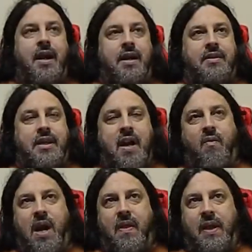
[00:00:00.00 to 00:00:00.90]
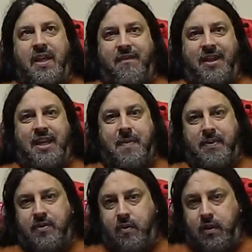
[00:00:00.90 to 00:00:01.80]
I decided rather than giving it an
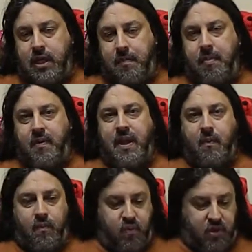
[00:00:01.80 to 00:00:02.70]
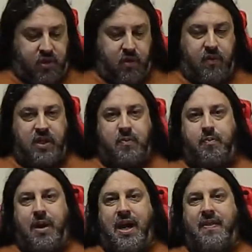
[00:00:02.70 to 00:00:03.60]
episode number that we'll do this
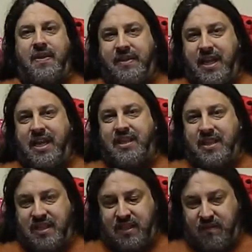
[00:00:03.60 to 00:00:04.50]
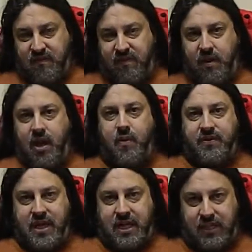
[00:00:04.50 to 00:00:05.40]
by the date that this vlog
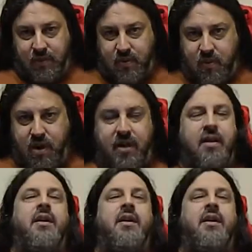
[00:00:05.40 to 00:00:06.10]
was actually recorded.